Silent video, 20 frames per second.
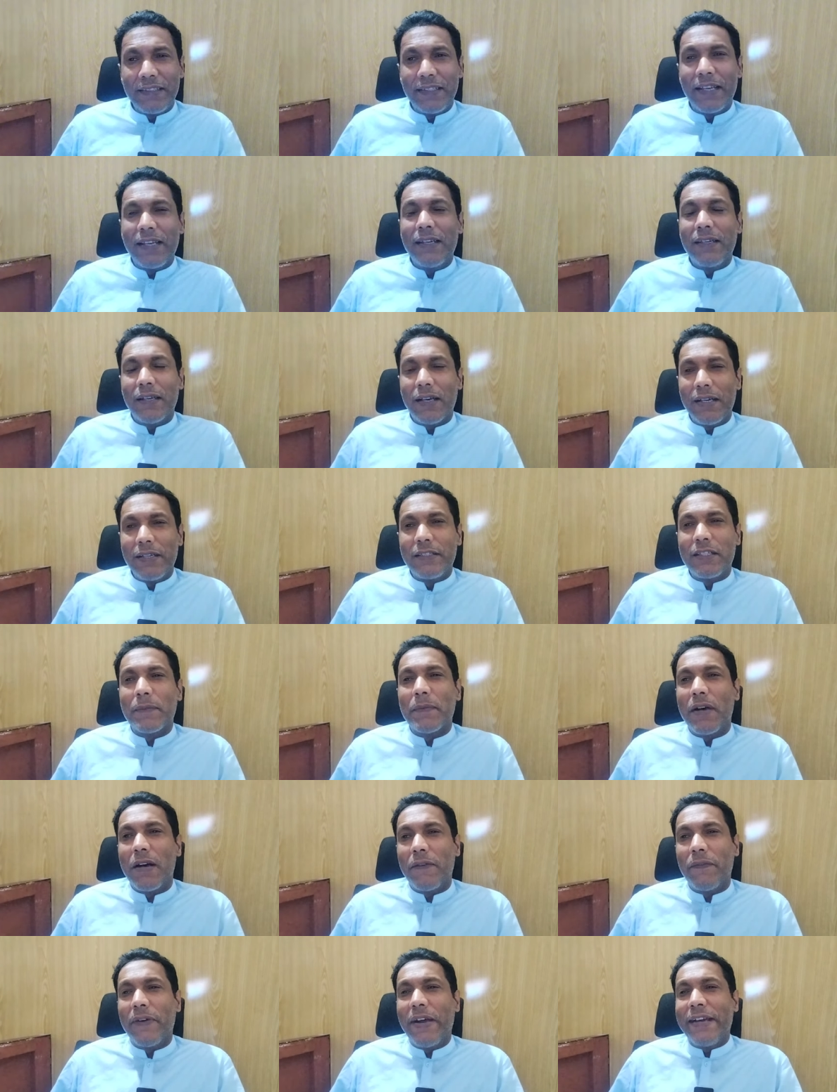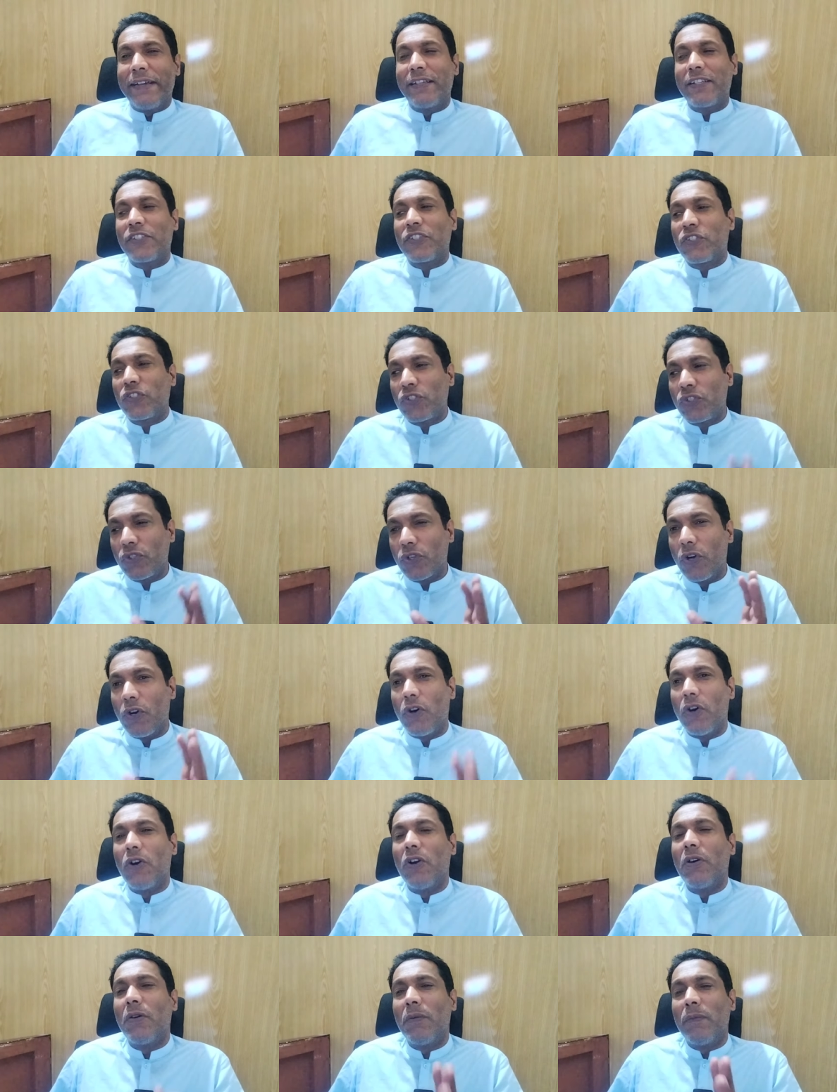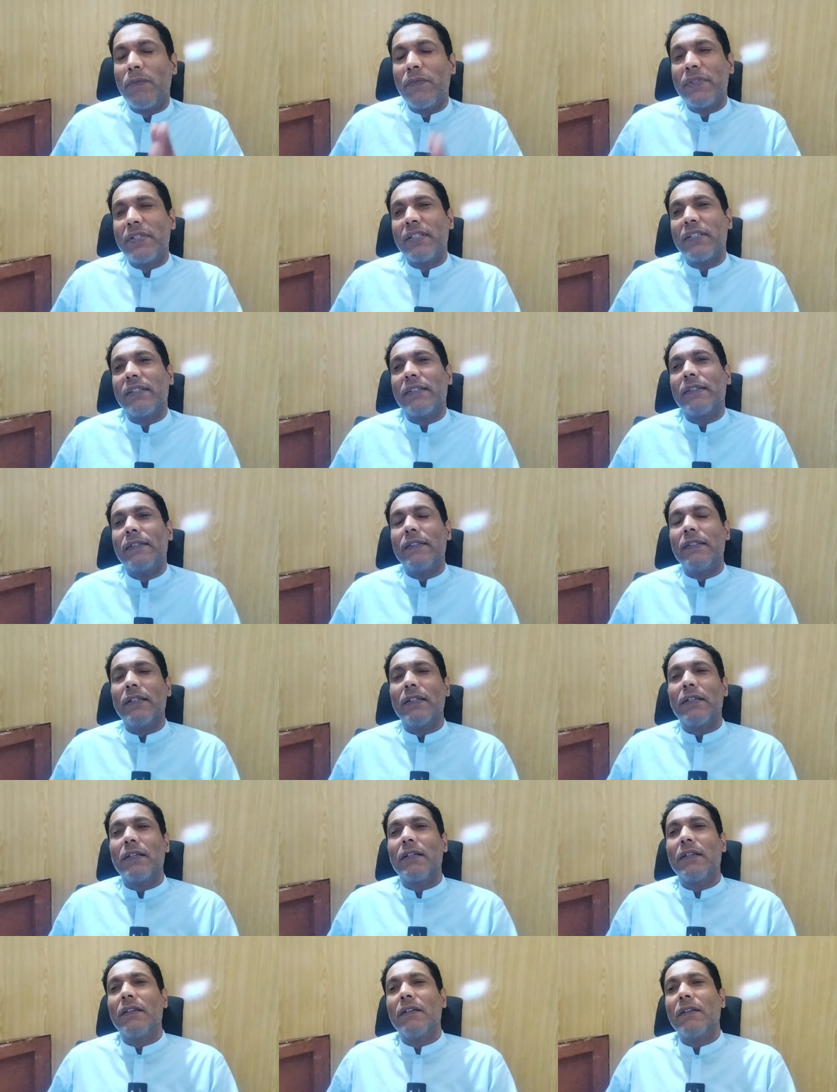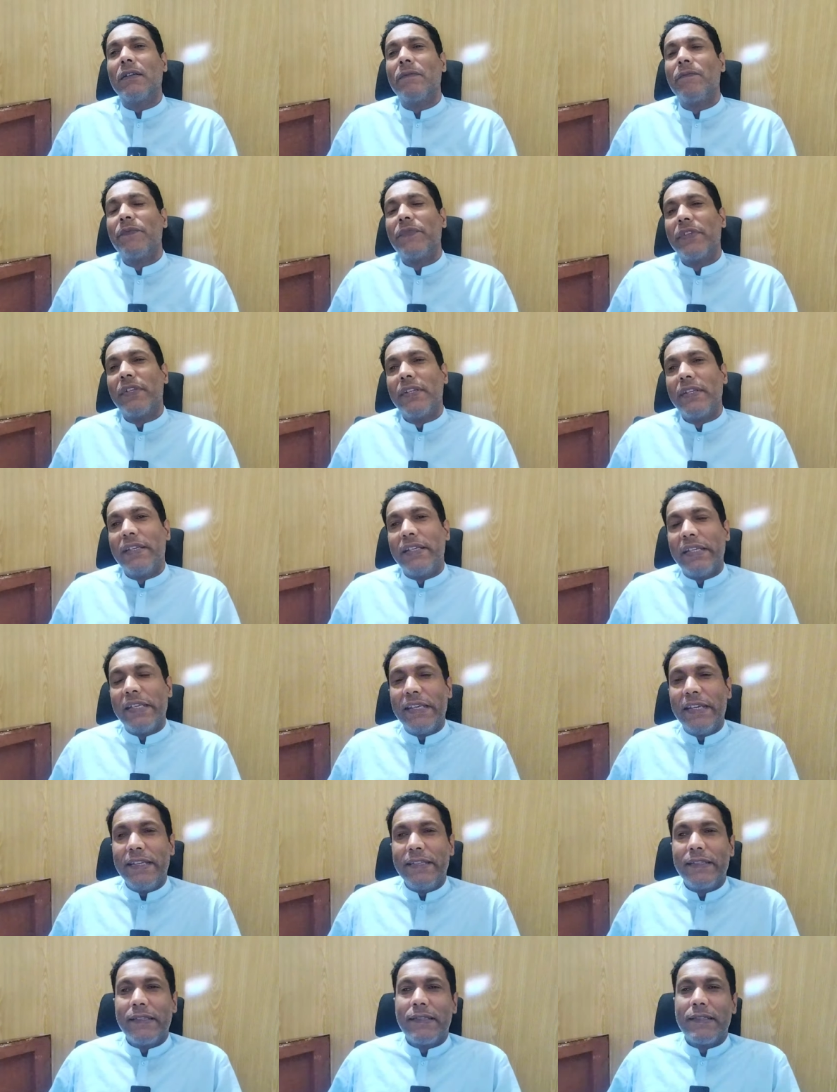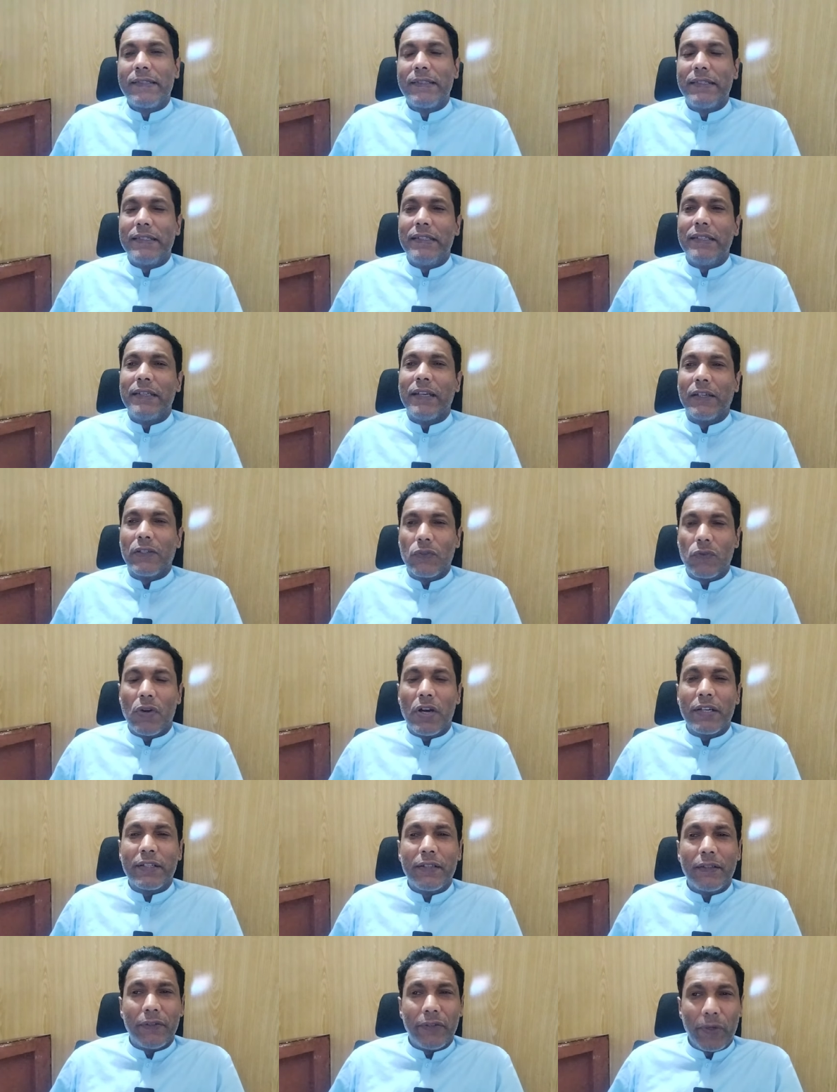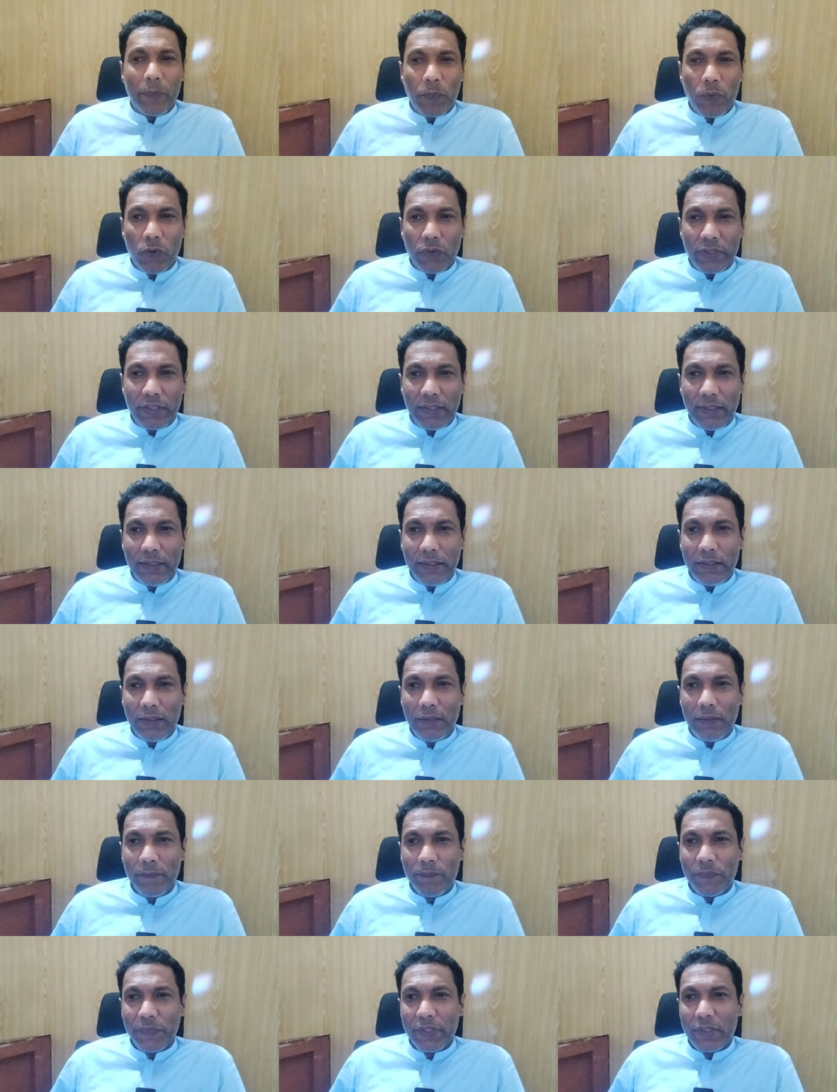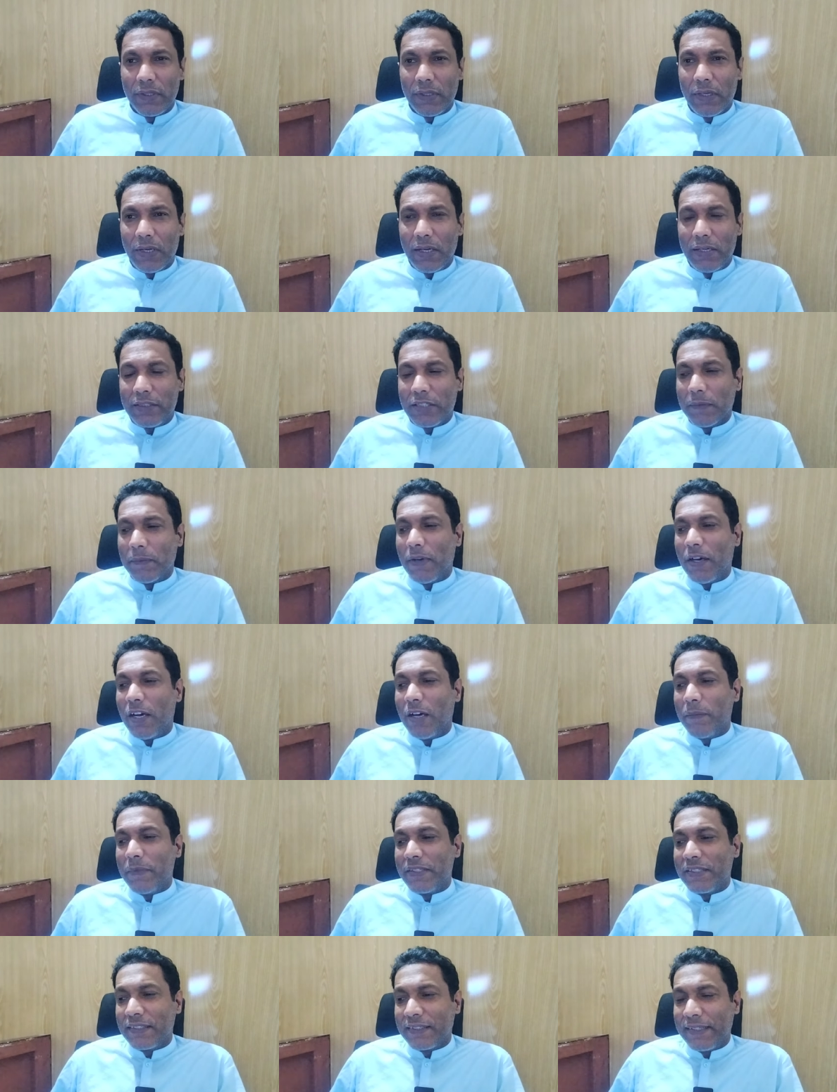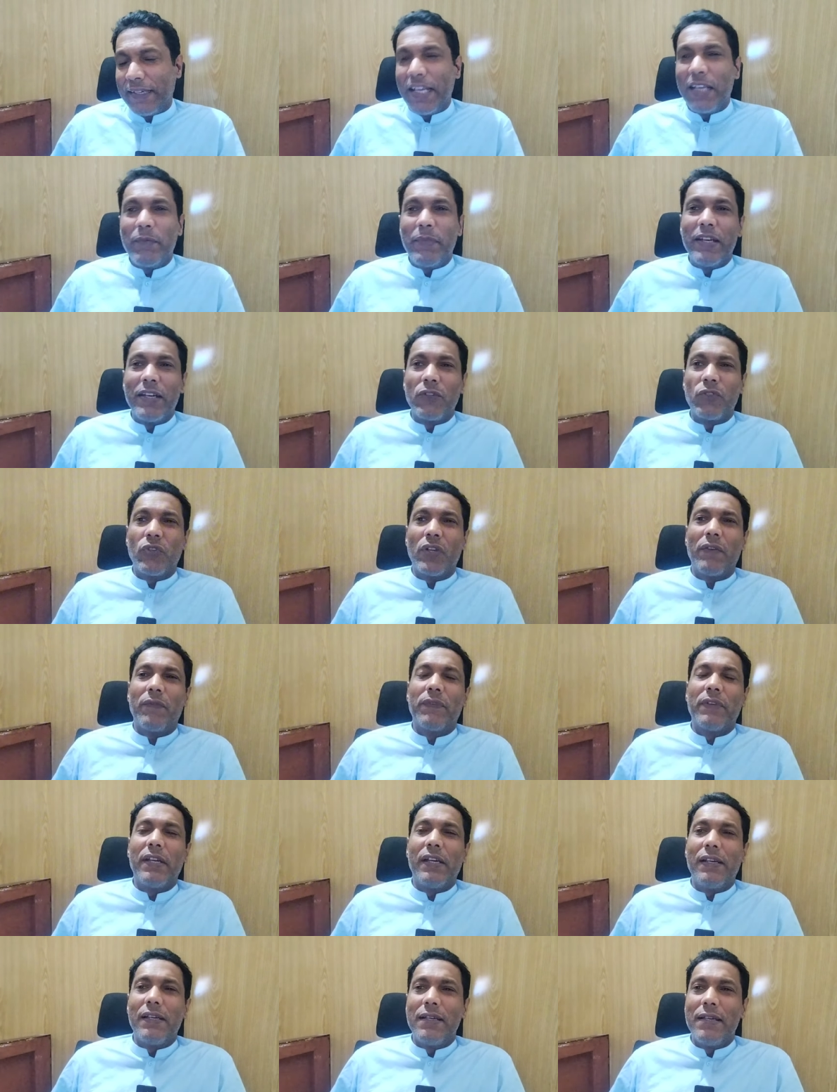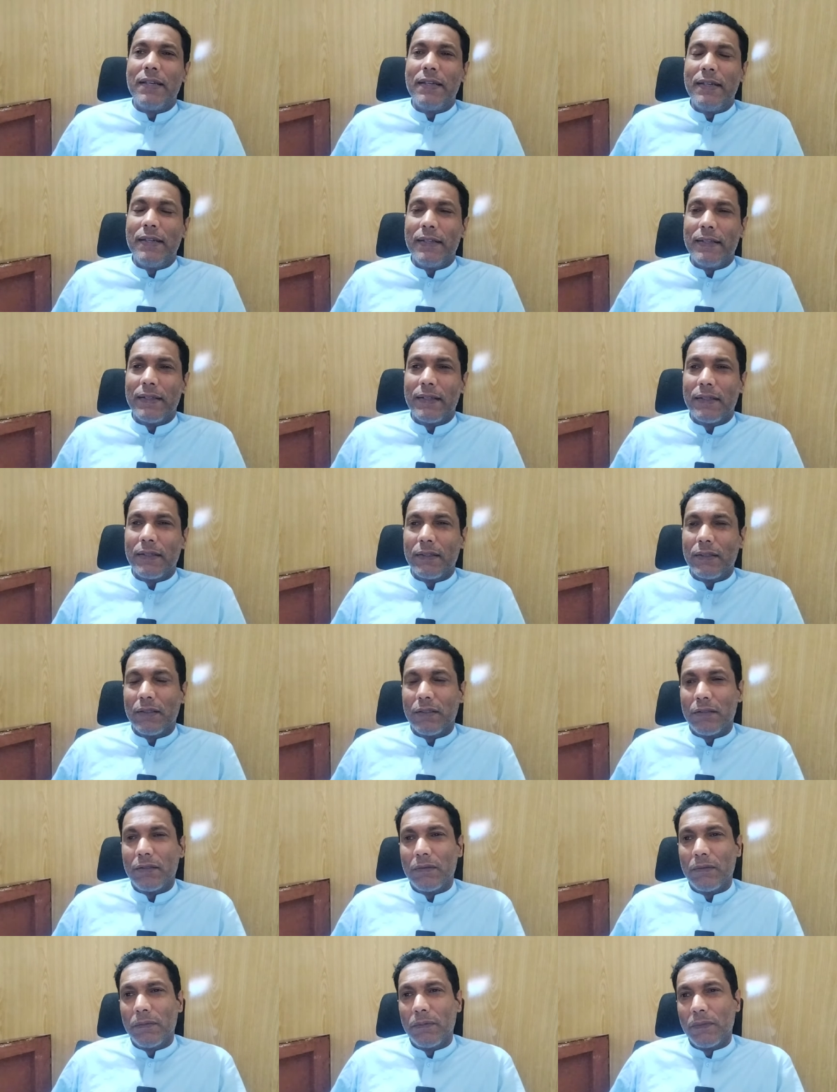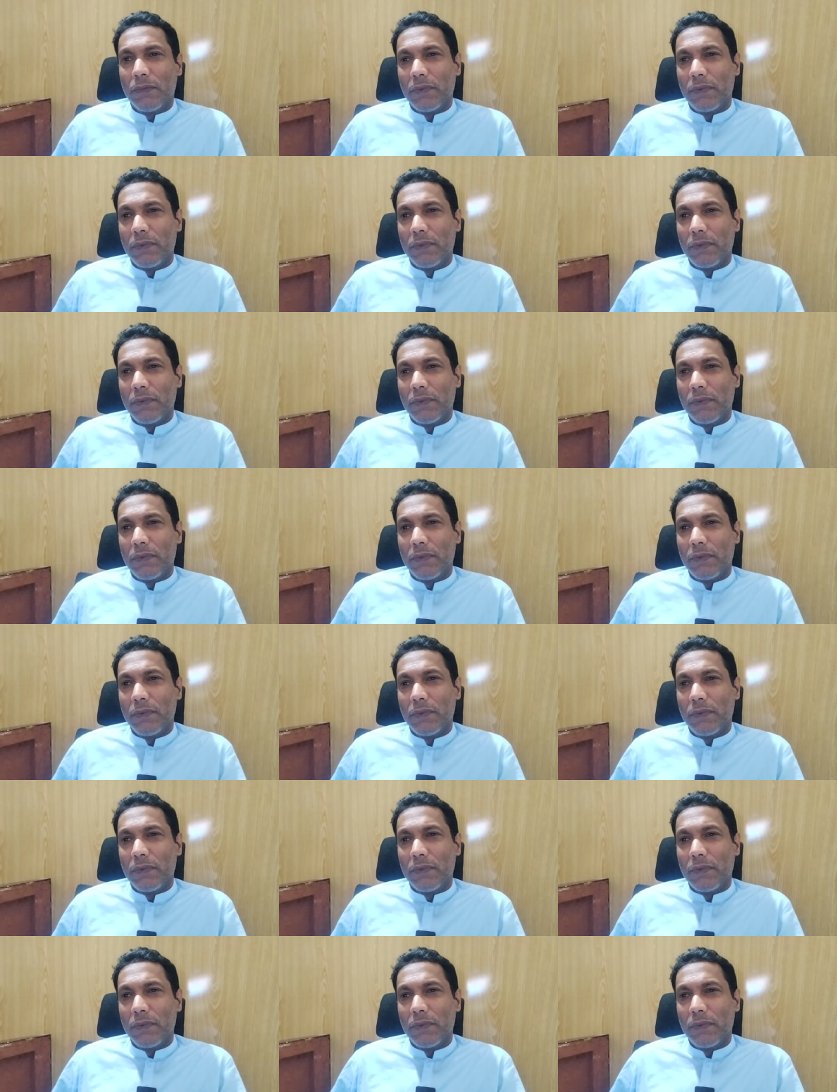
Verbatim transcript: Then Al-Shabaab fighters stormed the agency headquarters. Reportedly, Al-Shabaab is claiming to have killed uh,